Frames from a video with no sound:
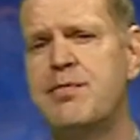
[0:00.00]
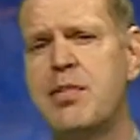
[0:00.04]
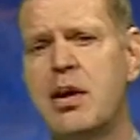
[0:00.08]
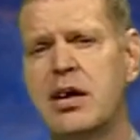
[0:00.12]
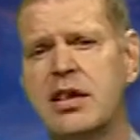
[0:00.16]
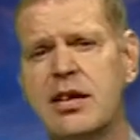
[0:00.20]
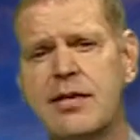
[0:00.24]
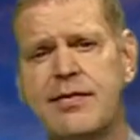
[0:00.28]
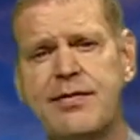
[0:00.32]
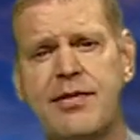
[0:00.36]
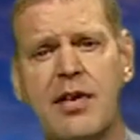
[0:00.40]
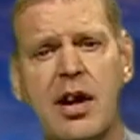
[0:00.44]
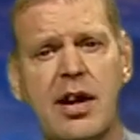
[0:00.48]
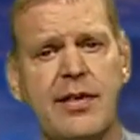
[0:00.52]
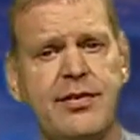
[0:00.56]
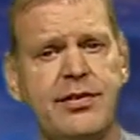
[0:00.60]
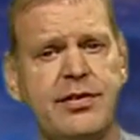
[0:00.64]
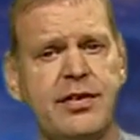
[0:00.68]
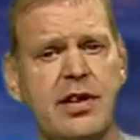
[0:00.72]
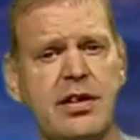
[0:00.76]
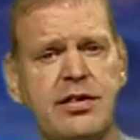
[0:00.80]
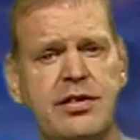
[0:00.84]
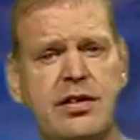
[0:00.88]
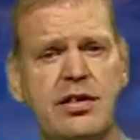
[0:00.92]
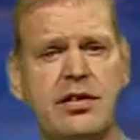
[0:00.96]
by the five
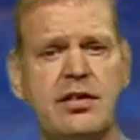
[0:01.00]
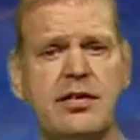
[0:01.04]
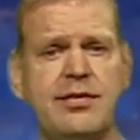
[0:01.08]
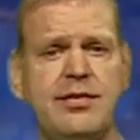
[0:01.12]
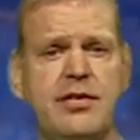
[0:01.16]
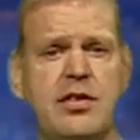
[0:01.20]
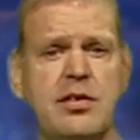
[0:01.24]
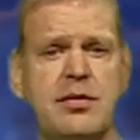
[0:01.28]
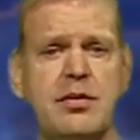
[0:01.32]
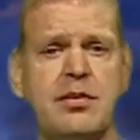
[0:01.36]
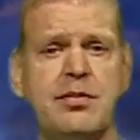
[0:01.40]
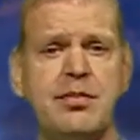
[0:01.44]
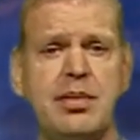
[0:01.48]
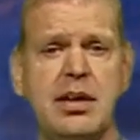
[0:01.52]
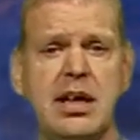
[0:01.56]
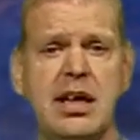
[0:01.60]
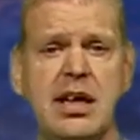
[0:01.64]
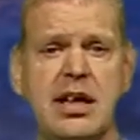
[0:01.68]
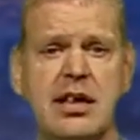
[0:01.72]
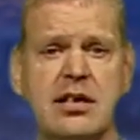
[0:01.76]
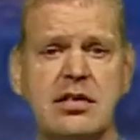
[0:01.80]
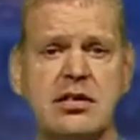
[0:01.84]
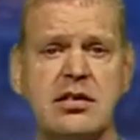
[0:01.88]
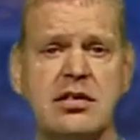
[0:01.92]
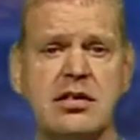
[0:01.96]
senses of human
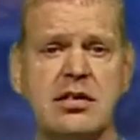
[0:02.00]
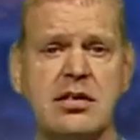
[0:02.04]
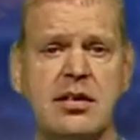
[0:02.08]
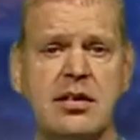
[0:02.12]
beings.